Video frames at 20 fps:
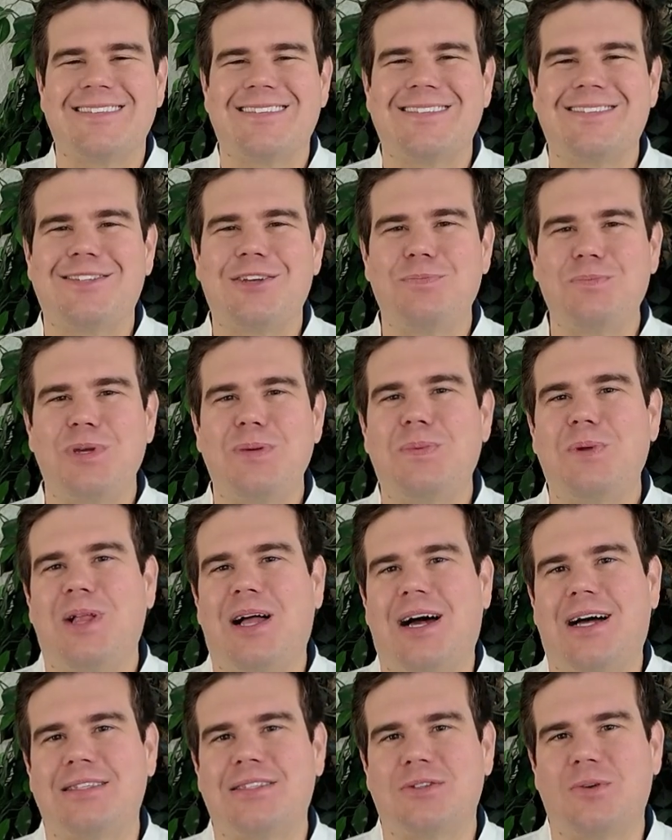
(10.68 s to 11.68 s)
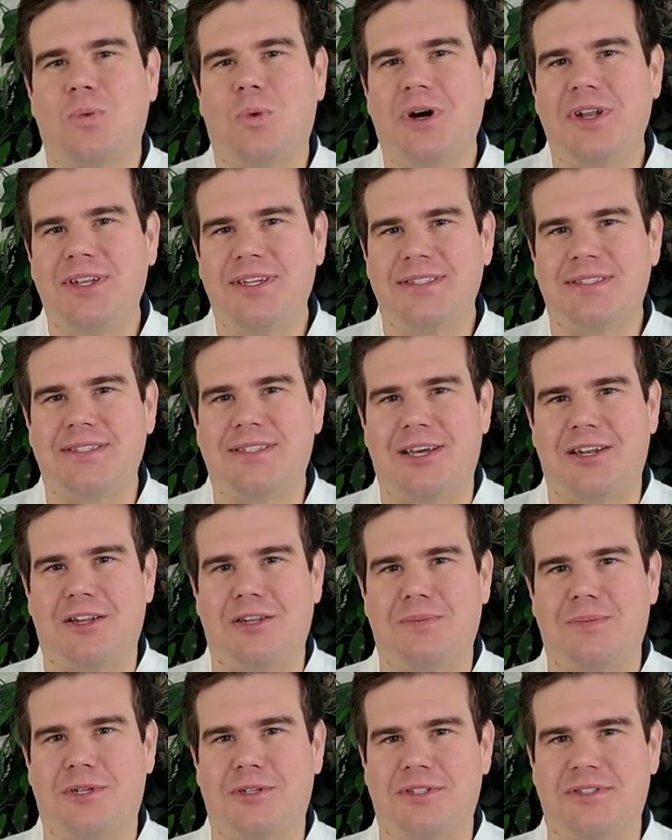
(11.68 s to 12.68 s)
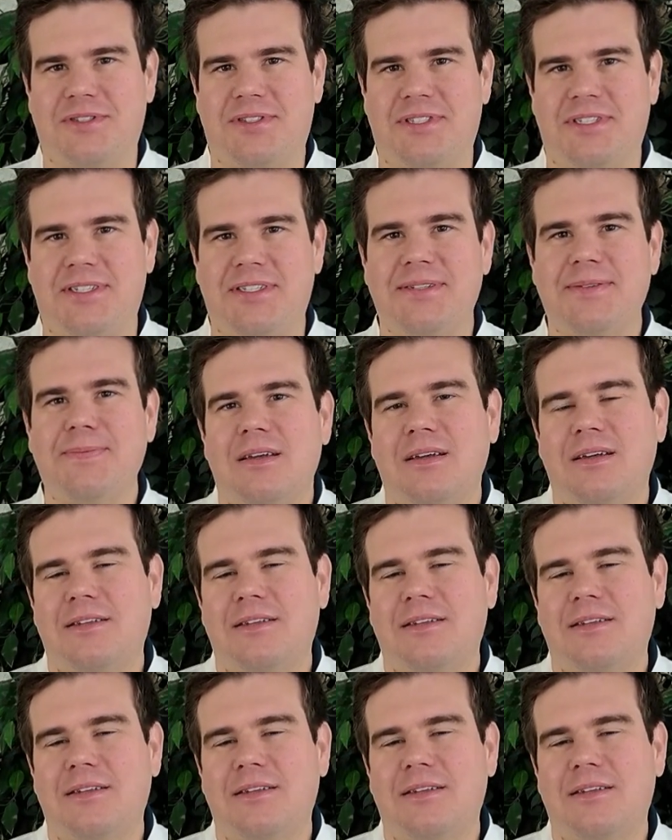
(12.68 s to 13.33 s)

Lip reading: Some people ask, what is a dental emergency?